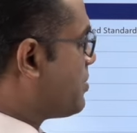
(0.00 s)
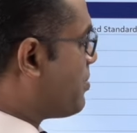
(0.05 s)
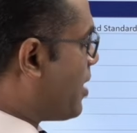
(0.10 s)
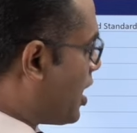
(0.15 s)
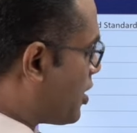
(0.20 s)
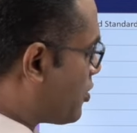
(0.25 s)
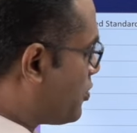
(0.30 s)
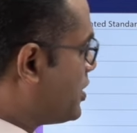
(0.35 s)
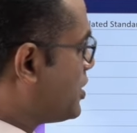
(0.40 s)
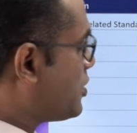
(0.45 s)

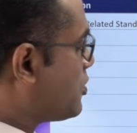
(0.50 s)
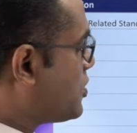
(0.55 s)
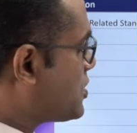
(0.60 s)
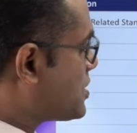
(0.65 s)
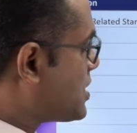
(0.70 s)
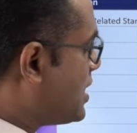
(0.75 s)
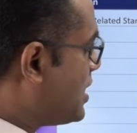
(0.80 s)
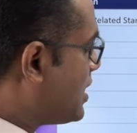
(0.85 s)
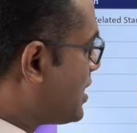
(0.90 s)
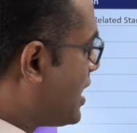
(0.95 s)
borrowing
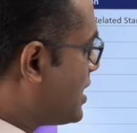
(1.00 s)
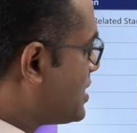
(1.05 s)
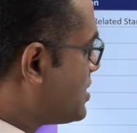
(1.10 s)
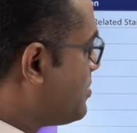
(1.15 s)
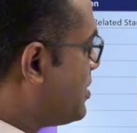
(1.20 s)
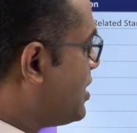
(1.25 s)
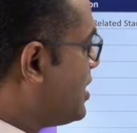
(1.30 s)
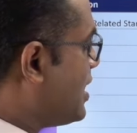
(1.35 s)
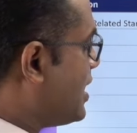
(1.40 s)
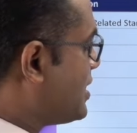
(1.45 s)
cost,
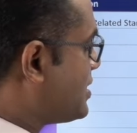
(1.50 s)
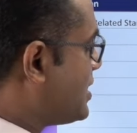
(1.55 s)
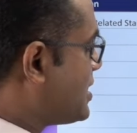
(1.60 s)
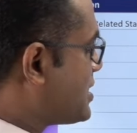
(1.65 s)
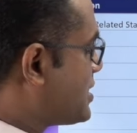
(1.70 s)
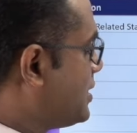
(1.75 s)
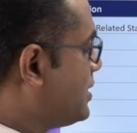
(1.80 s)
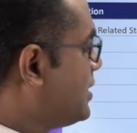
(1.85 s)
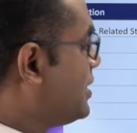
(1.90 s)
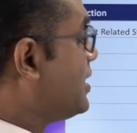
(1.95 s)
intangible
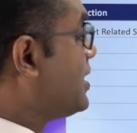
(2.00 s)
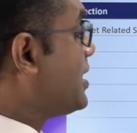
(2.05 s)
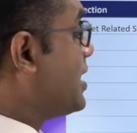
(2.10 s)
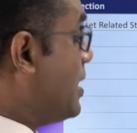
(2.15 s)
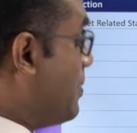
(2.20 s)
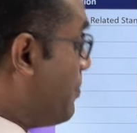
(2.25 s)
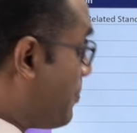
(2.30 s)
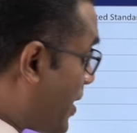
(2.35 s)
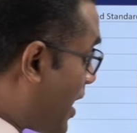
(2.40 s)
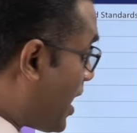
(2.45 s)
assets,
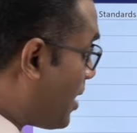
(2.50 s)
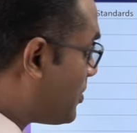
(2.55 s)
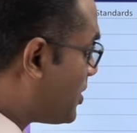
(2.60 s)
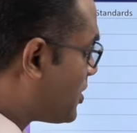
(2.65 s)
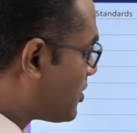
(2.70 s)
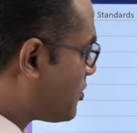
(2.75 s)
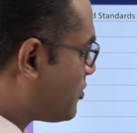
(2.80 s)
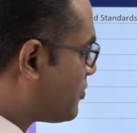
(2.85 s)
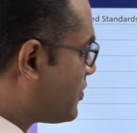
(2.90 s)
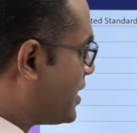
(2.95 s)

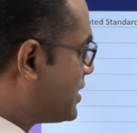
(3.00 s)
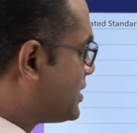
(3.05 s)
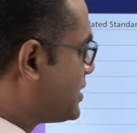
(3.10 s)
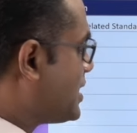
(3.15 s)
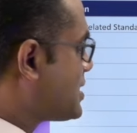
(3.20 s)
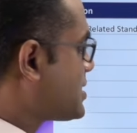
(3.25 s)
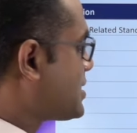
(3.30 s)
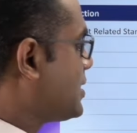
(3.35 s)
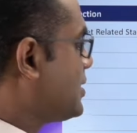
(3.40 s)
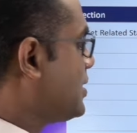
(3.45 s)
impairment of
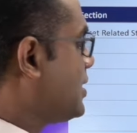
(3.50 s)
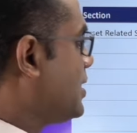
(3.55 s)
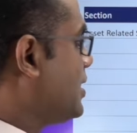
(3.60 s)
assets,